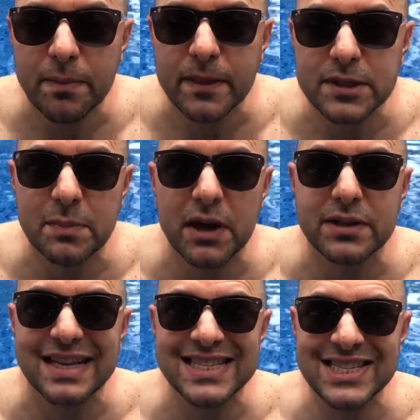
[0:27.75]

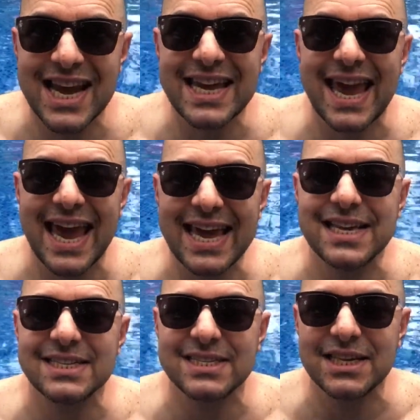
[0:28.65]
spelled
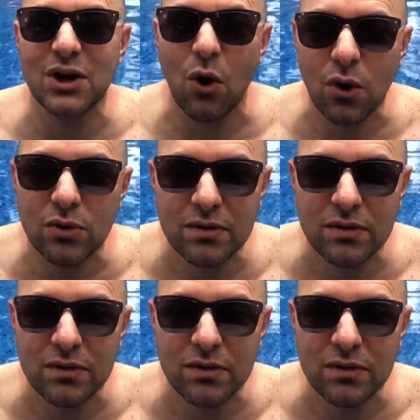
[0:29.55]
J-A-C-O.